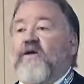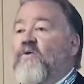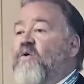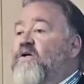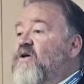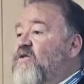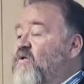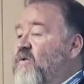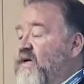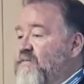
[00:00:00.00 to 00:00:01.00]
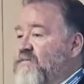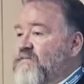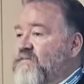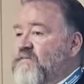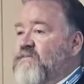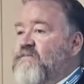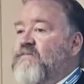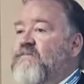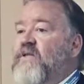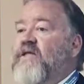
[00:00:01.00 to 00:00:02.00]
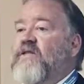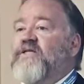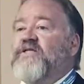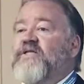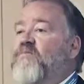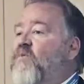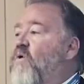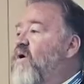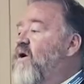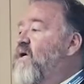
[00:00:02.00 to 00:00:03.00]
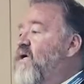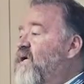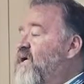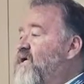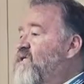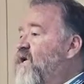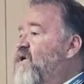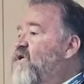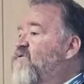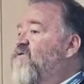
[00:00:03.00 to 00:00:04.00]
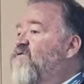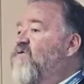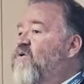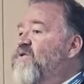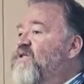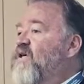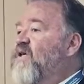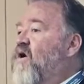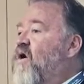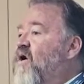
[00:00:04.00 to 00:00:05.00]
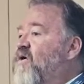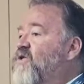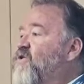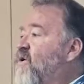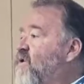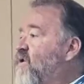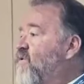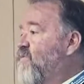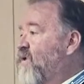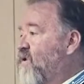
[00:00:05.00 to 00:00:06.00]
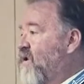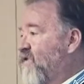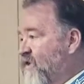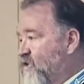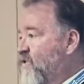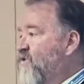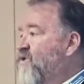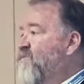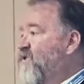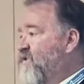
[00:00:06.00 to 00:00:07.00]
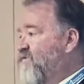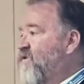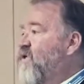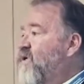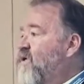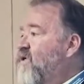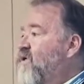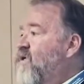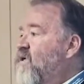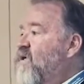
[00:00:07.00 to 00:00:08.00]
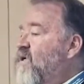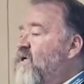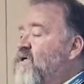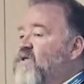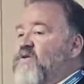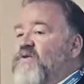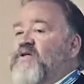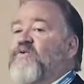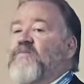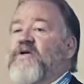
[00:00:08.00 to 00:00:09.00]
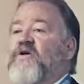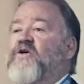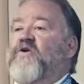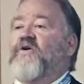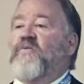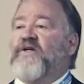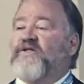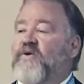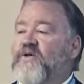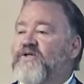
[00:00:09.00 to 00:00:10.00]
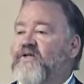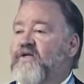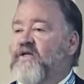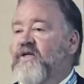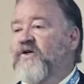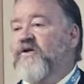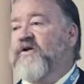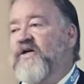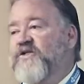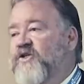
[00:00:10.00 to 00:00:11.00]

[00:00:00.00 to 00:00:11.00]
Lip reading: Working through it. This is more intended for folks that are struggling with mental health issues specifically. So this would be a good resource that a leader, a